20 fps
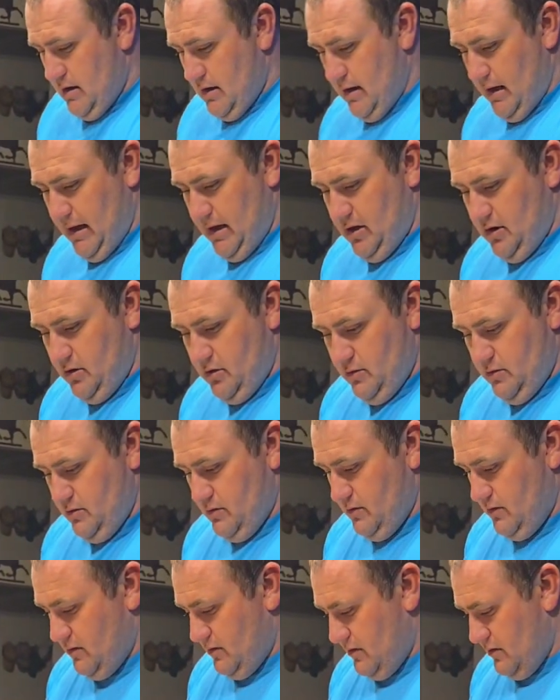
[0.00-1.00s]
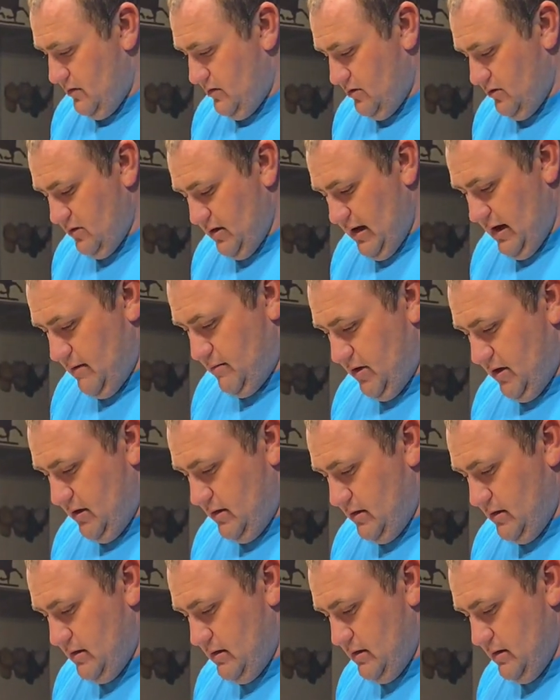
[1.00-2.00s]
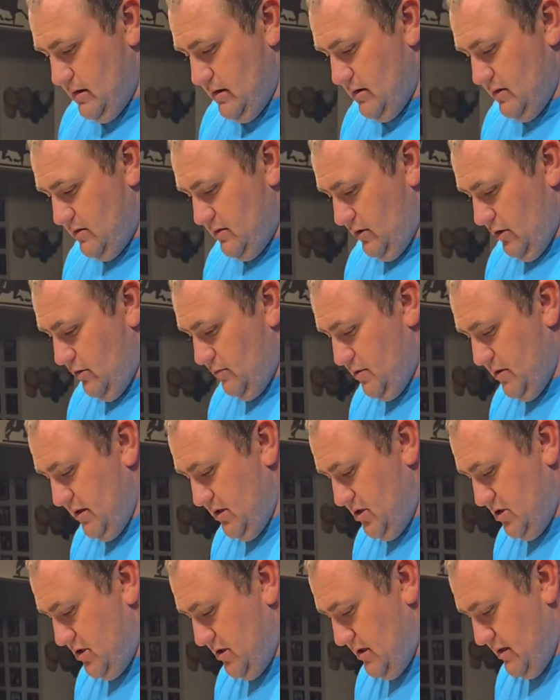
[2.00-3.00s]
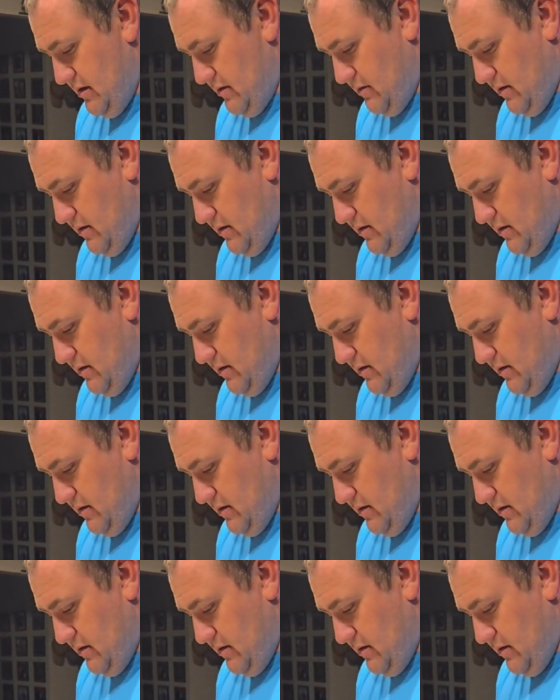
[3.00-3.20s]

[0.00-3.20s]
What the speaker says: I use Tsunami slow pitch jigging